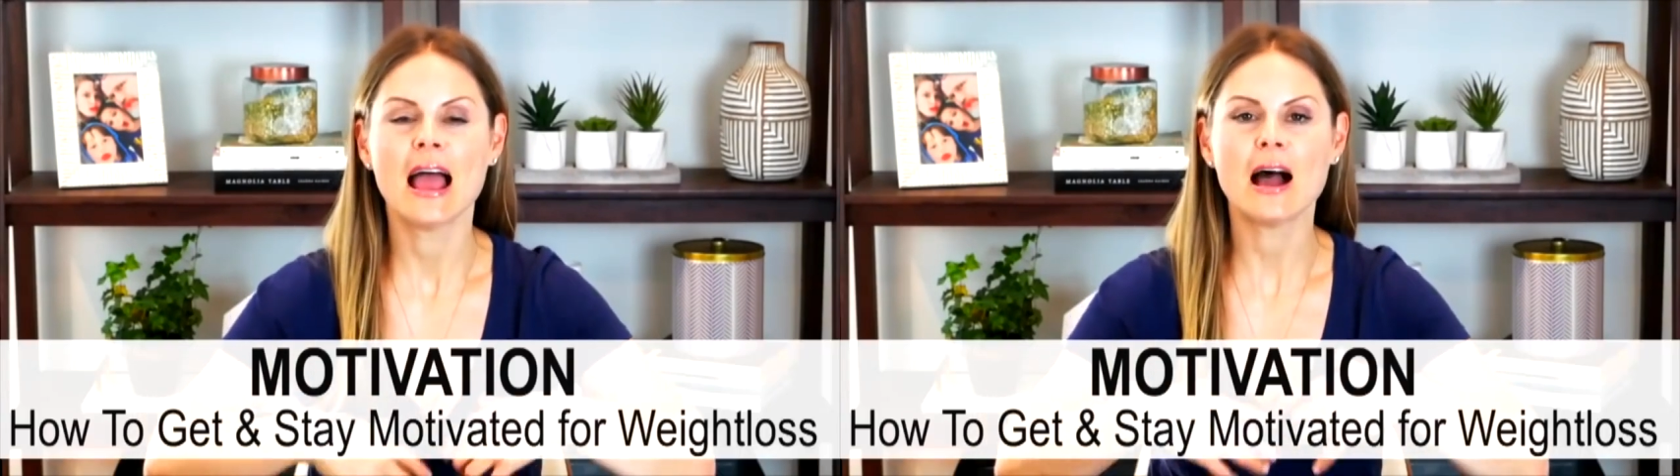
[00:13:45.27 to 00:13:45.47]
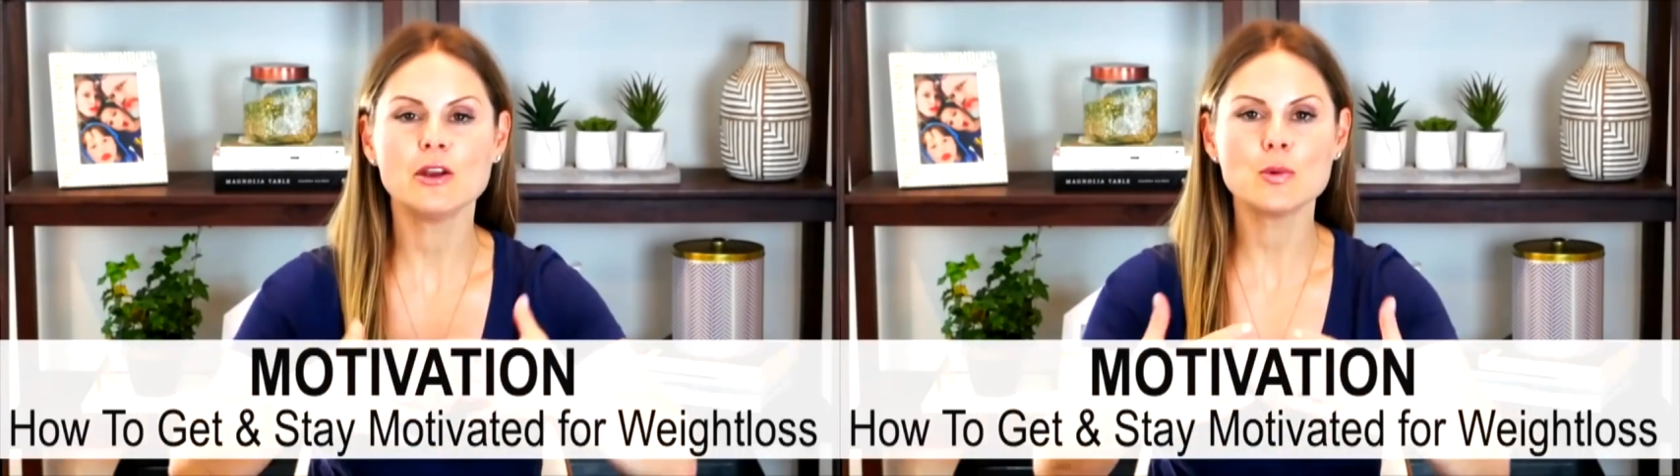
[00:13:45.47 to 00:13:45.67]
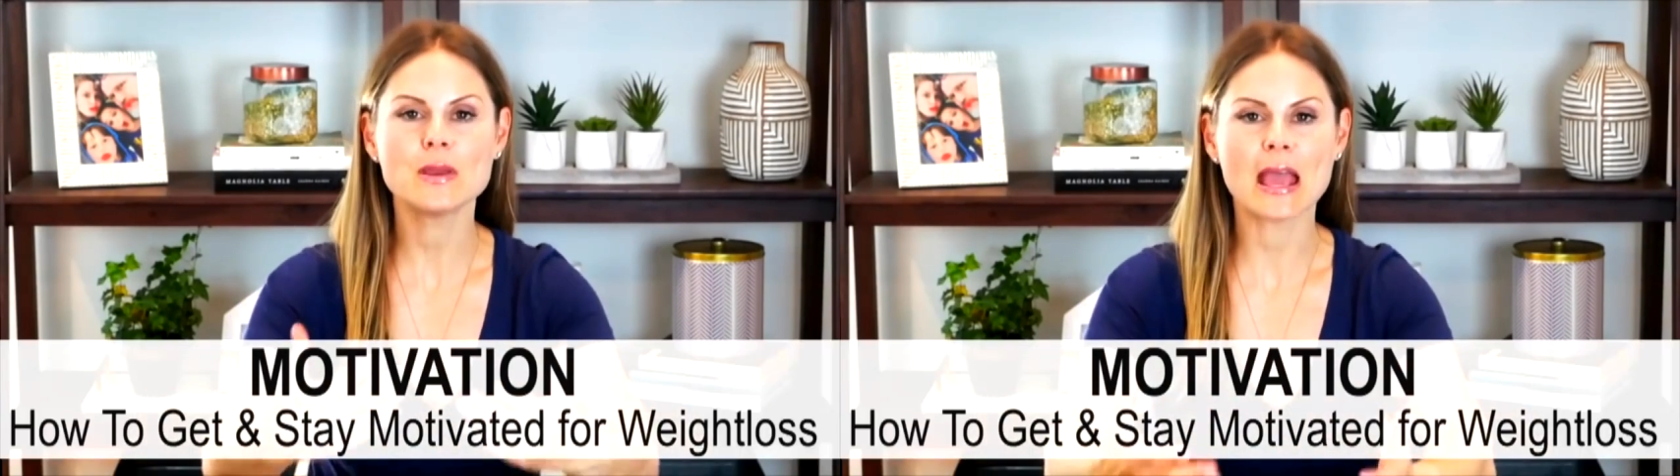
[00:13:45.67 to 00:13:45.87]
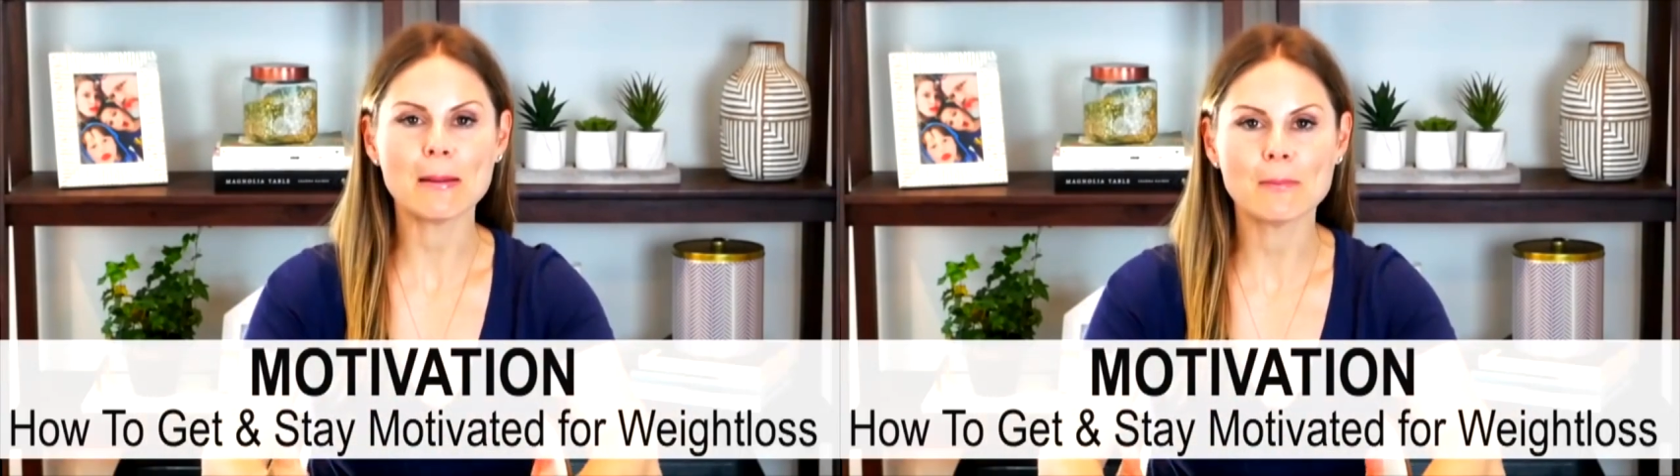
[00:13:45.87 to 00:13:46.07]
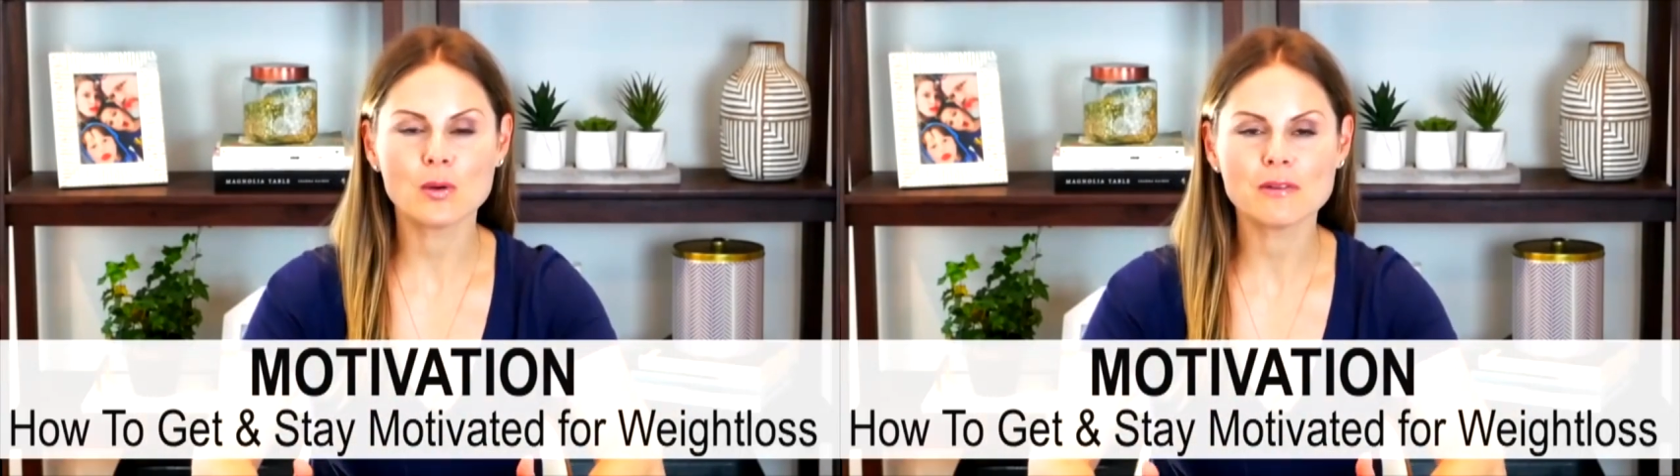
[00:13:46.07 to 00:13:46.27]
How do you
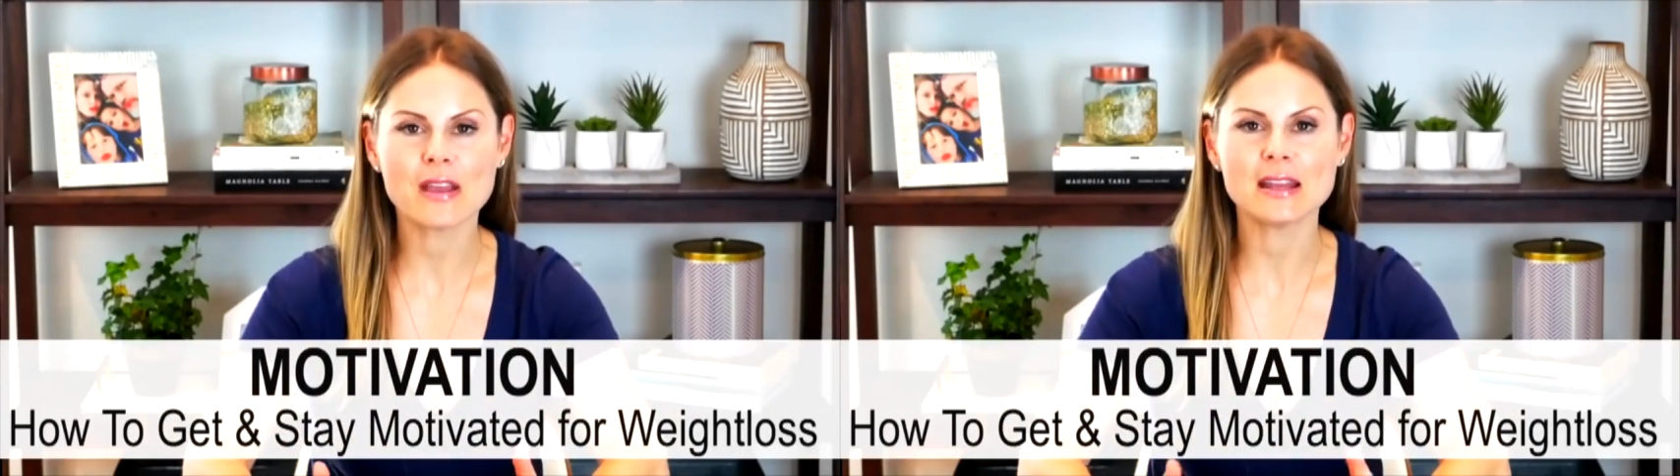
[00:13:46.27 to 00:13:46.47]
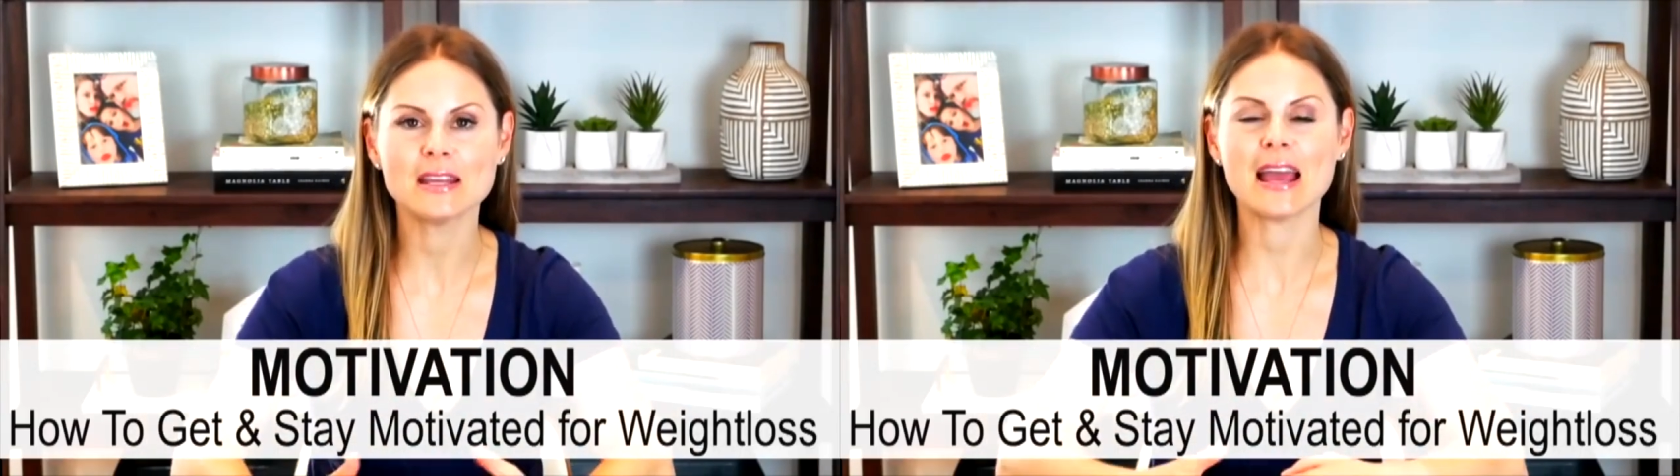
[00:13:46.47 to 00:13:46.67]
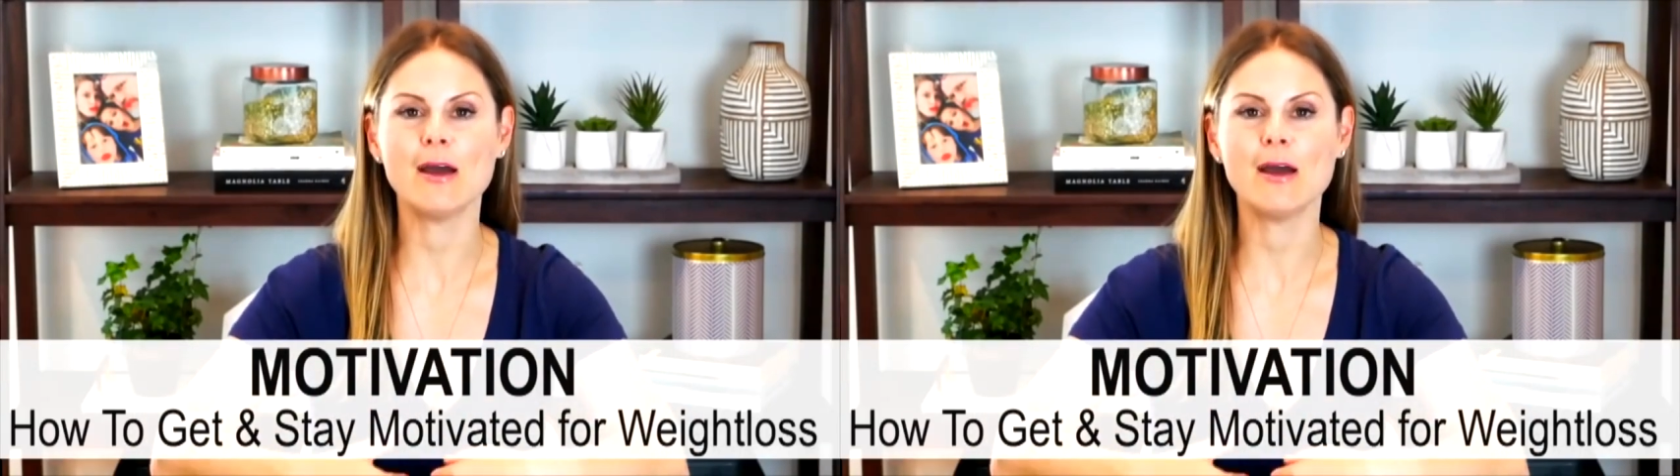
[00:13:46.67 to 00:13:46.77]
get motivated?